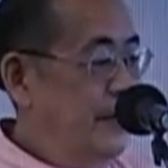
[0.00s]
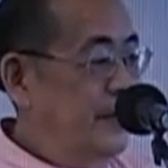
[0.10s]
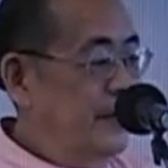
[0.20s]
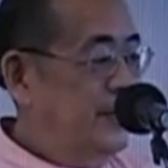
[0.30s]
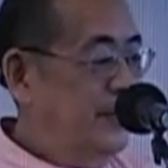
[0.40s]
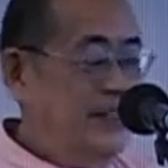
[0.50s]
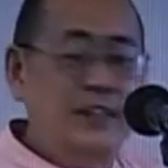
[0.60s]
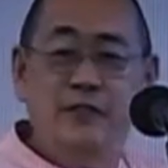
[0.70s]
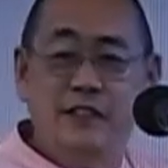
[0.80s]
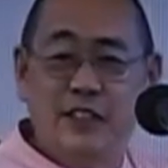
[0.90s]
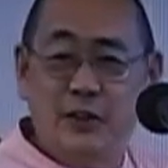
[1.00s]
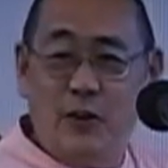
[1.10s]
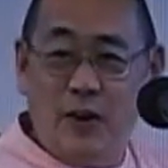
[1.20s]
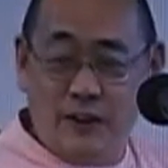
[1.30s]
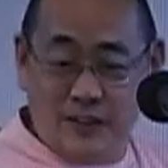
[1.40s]
Okay, so the
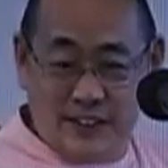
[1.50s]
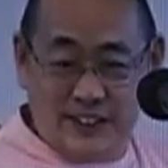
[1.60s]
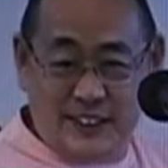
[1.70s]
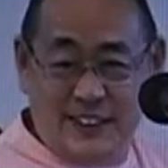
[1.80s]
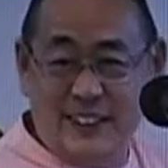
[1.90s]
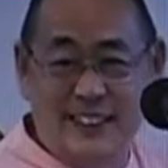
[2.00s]
difference in qualities.